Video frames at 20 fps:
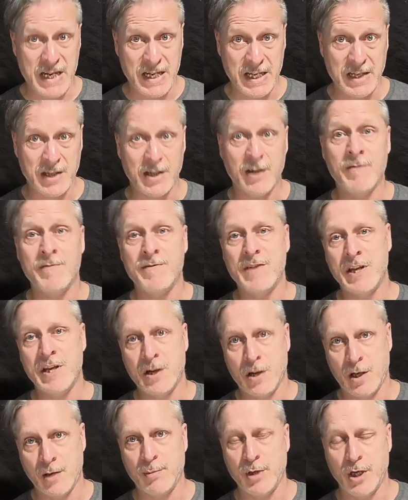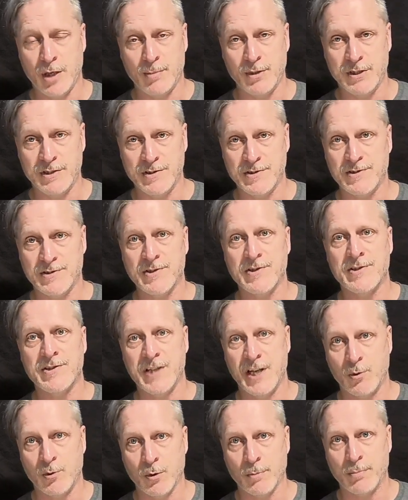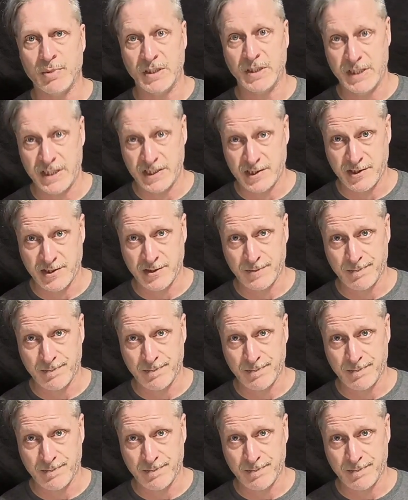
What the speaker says: of the hobgoblins' secret police.